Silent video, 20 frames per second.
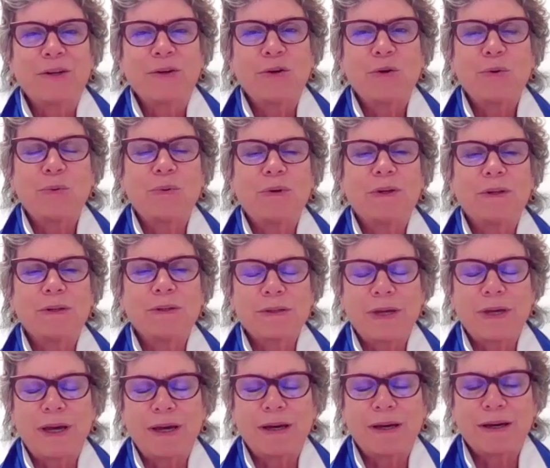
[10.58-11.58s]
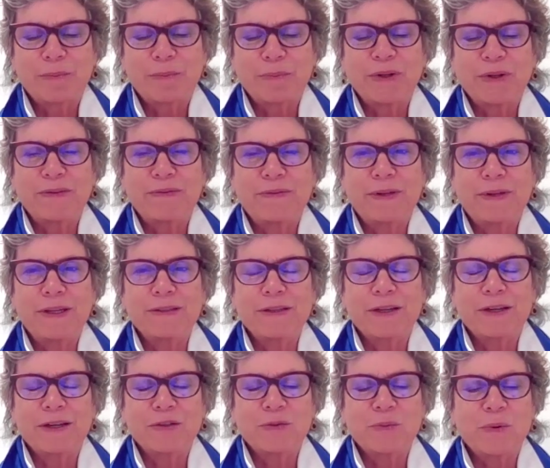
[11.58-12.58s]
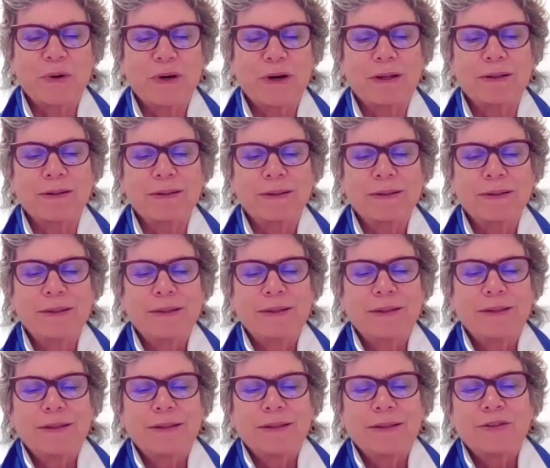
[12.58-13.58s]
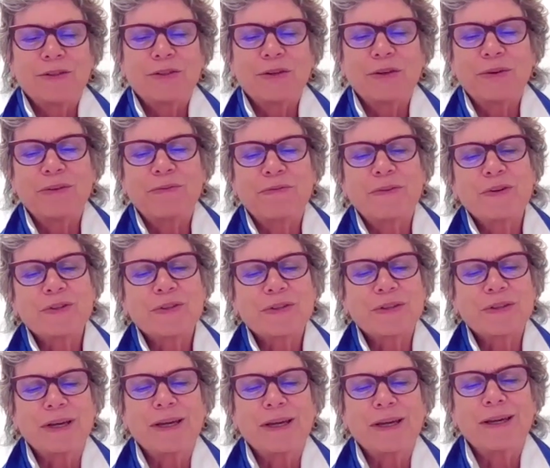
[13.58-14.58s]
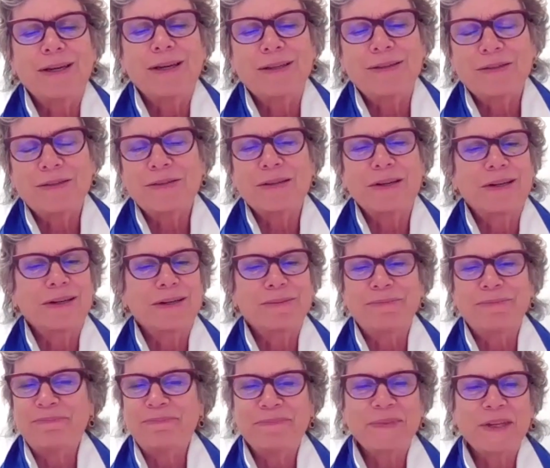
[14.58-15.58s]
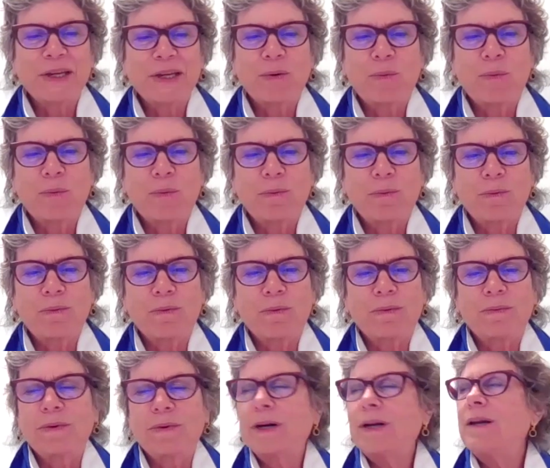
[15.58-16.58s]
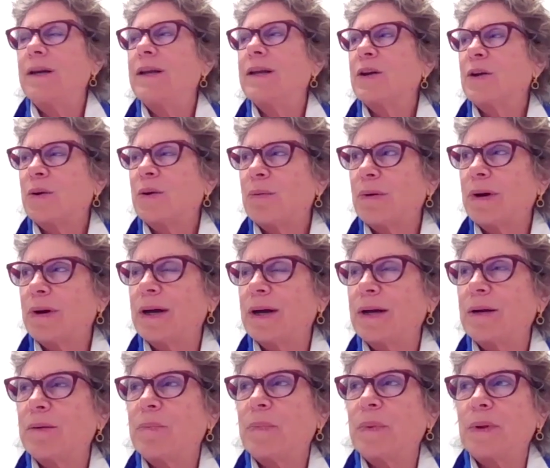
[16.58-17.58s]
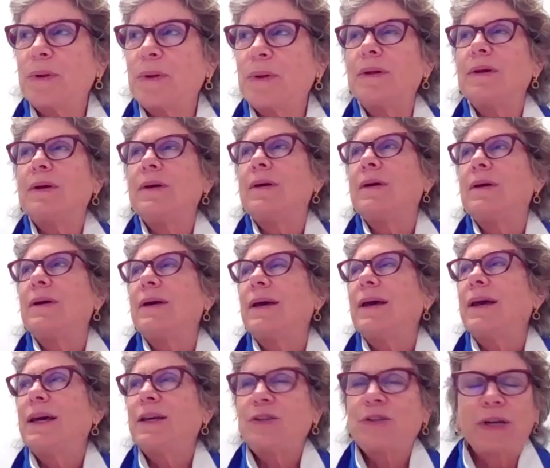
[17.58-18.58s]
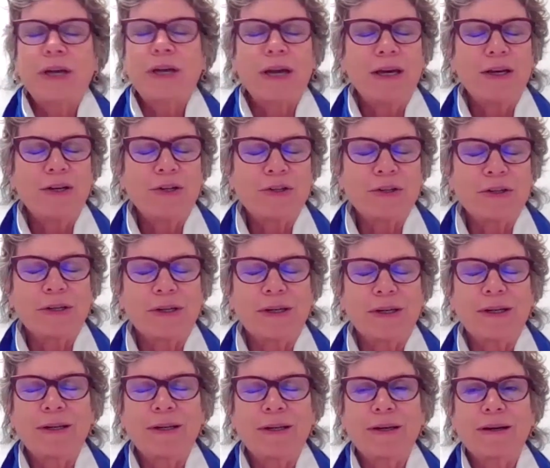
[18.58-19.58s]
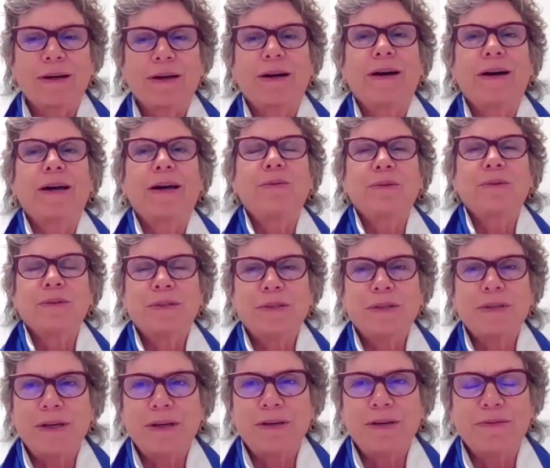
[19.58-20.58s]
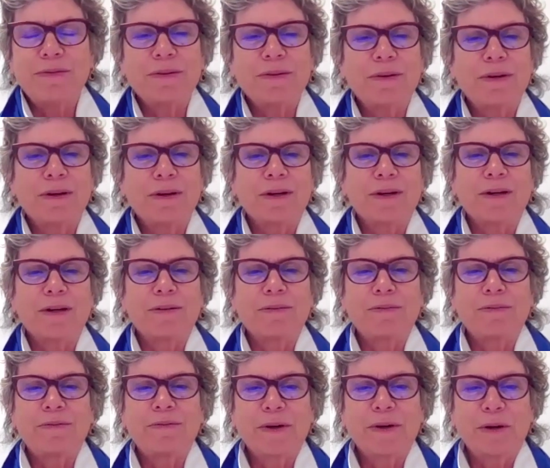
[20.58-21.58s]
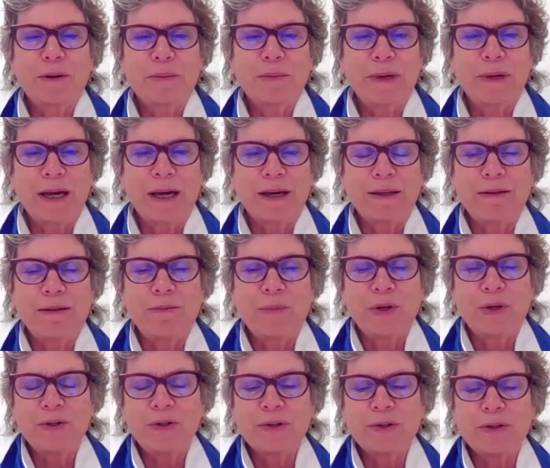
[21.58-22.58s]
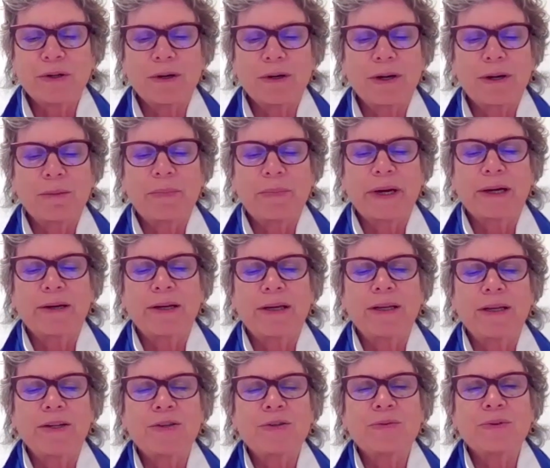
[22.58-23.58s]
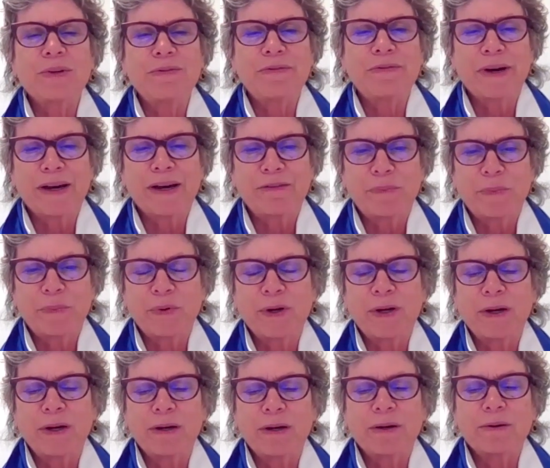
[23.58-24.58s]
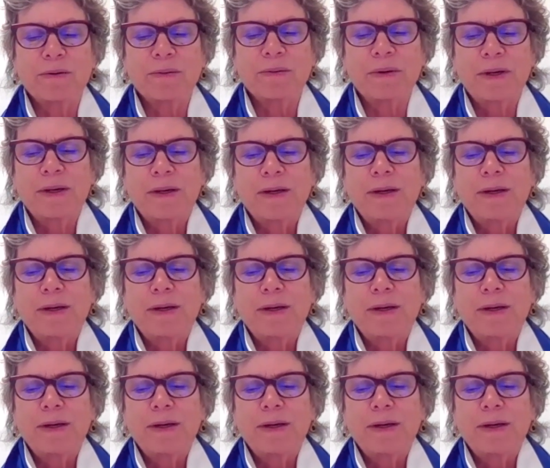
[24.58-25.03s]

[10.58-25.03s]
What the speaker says: who will say a couple of things as well. So the first thing is what an incredible education I received from Kathy Mosier about Industry 5.0.